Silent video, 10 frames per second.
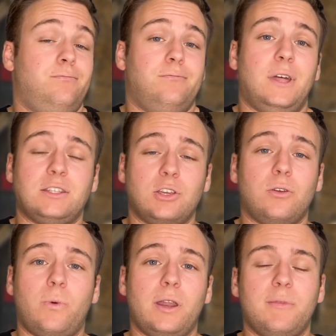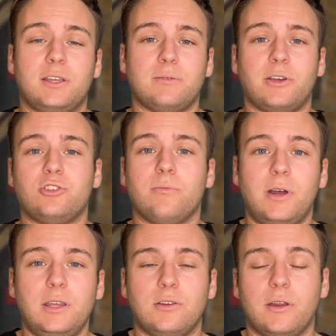that's a good way to make some extra
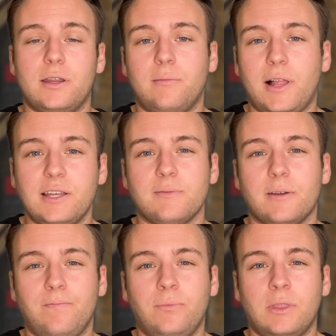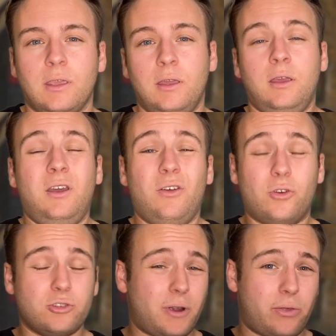money donating plasma.
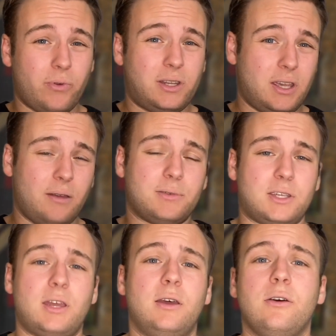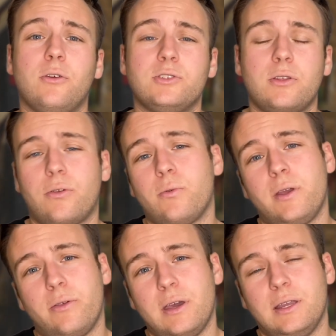Those are my three tips. Those are the three
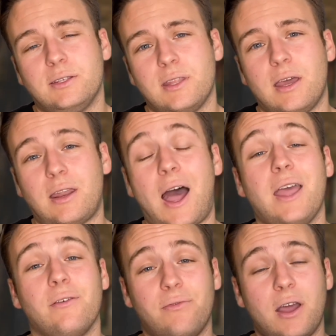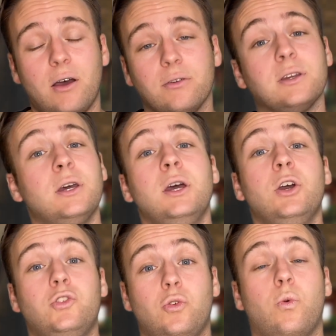things that I have found
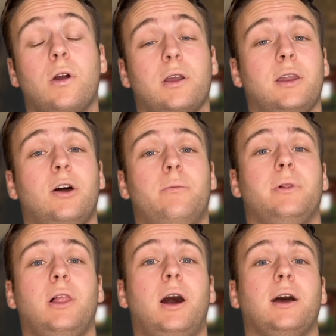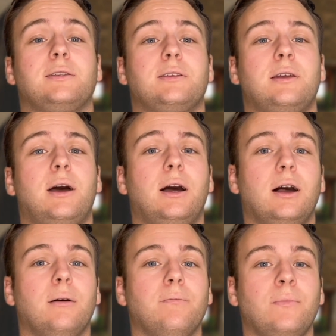to work and help a lot.
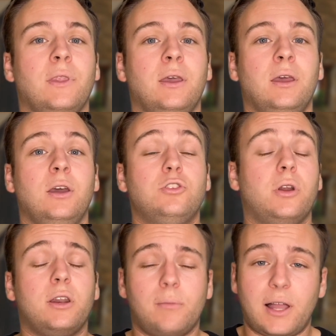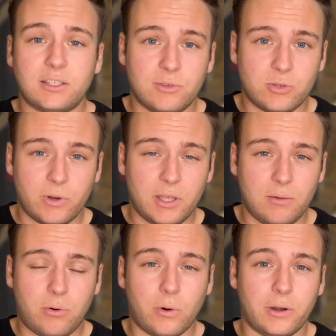Donating plasma is really
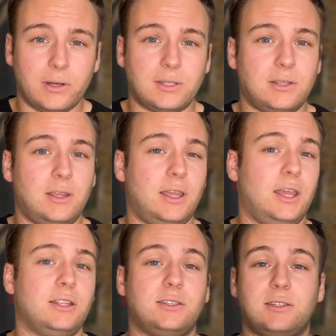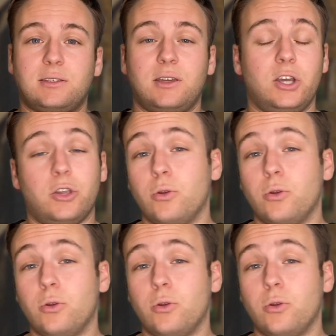important. It's a good